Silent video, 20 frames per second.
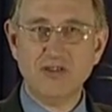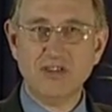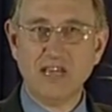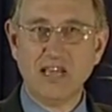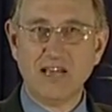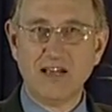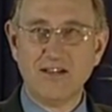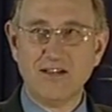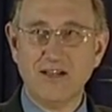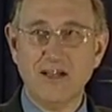
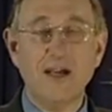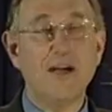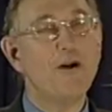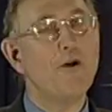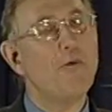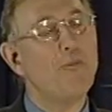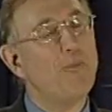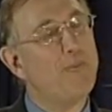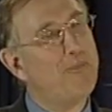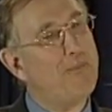think.
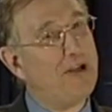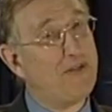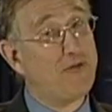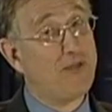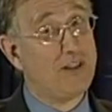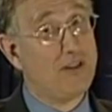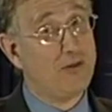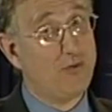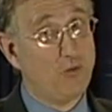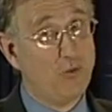
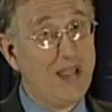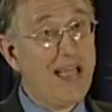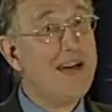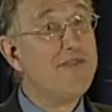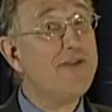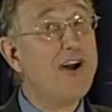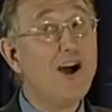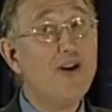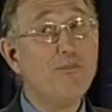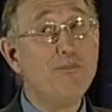But we
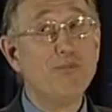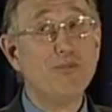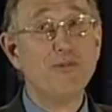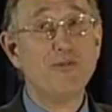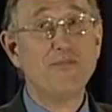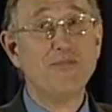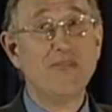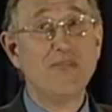have hope,